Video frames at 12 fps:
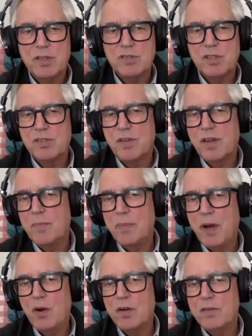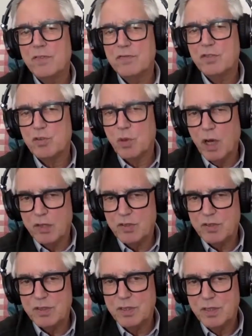there's an imperative of
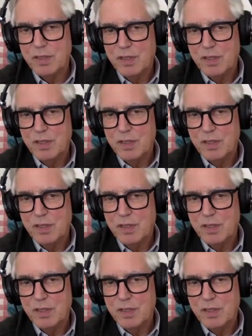trust